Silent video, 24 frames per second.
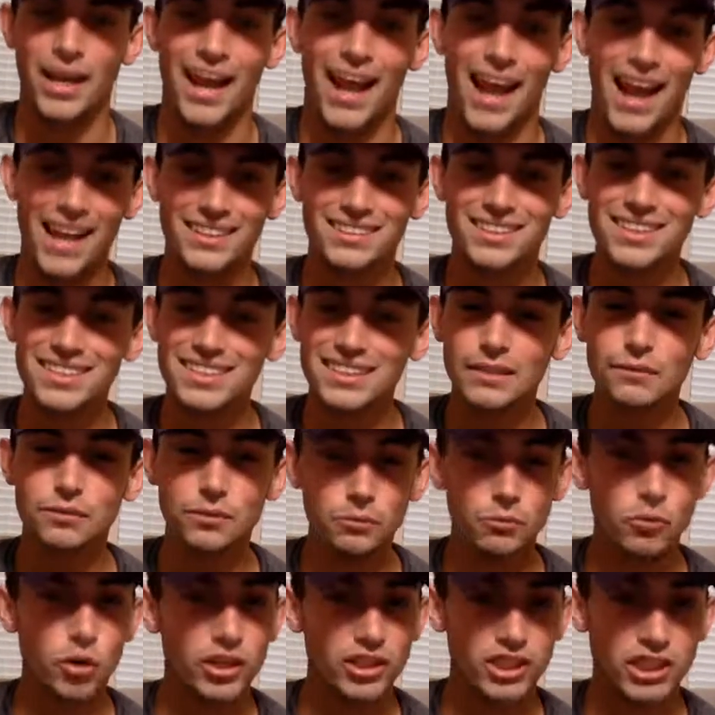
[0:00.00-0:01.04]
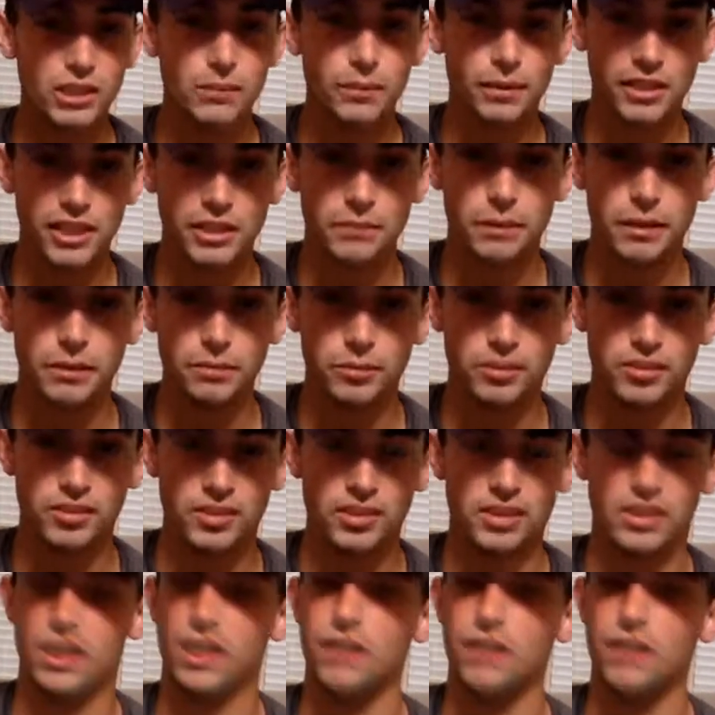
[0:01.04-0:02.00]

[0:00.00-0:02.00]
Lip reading: And it does leave some questions about this baseball season.